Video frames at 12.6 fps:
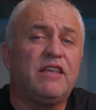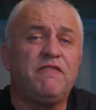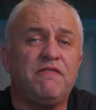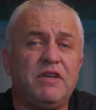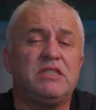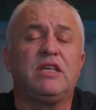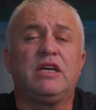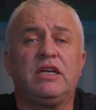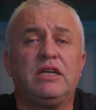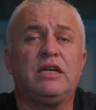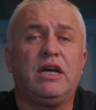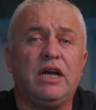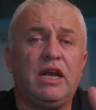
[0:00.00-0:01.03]
investing in
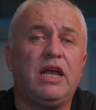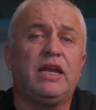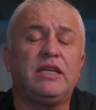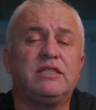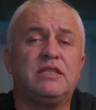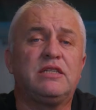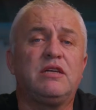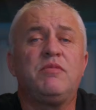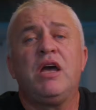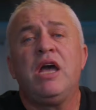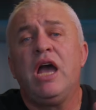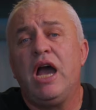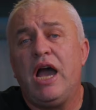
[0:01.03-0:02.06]
a lighting system,
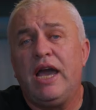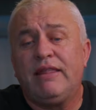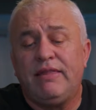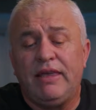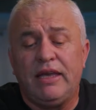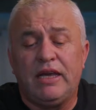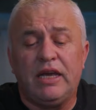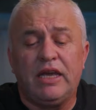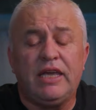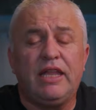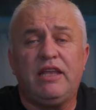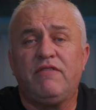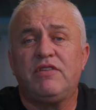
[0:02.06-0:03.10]
I think
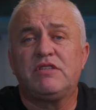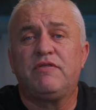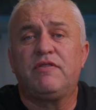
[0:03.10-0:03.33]
getting this